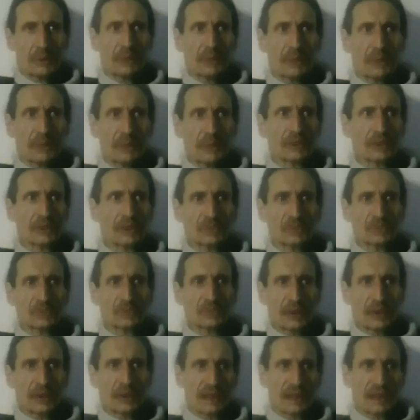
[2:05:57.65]
want,
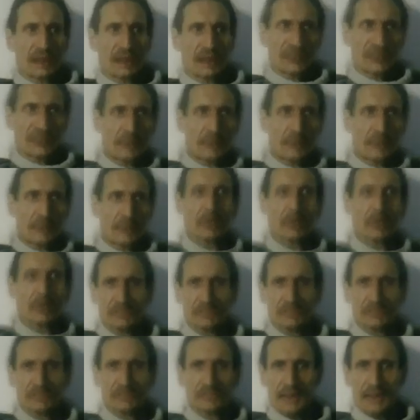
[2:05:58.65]
like I'm saying, we want
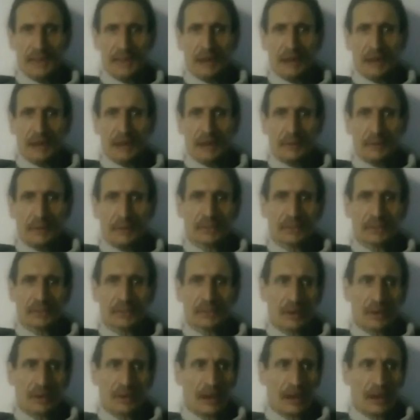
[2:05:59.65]
to
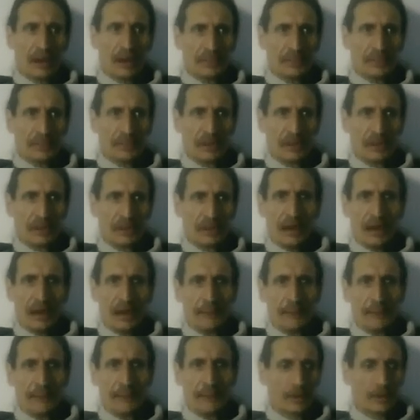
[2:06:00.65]
align with
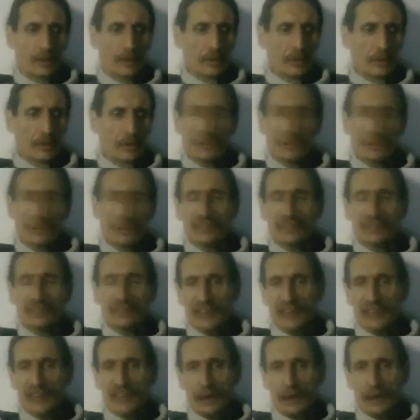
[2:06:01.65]
the common law. We can
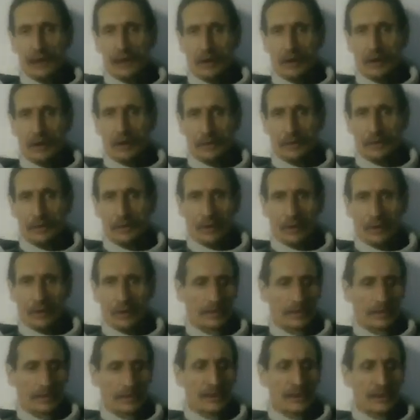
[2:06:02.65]
set our own common law court.
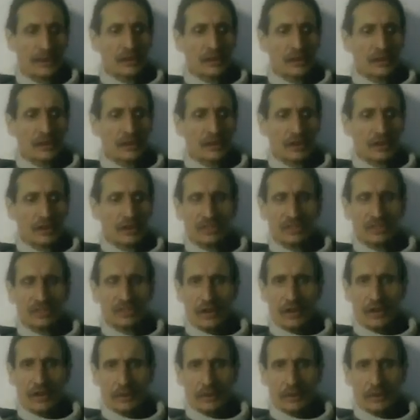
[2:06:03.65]
John is not
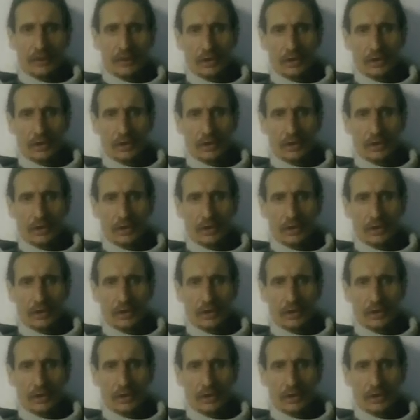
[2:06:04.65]
the common law